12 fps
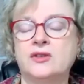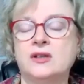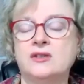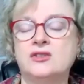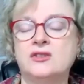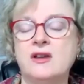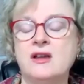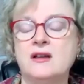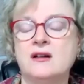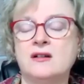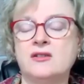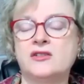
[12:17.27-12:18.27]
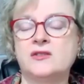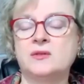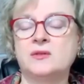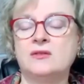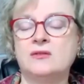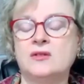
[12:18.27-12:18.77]
Touch their hearts
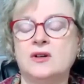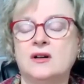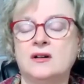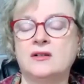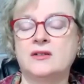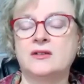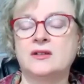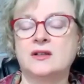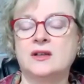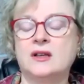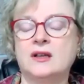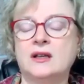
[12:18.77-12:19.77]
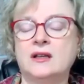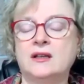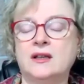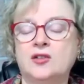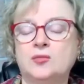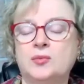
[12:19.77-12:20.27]
with your heart and
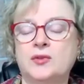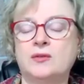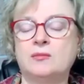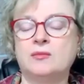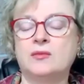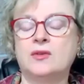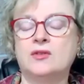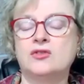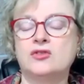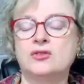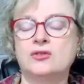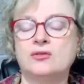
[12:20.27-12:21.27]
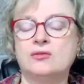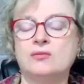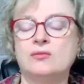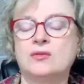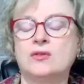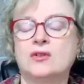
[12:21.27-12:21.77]
help them to
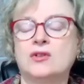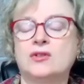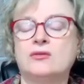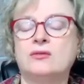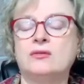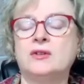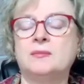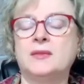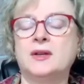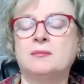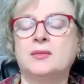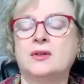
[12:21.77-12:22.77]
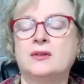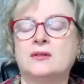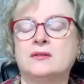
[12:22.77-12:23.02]
remember.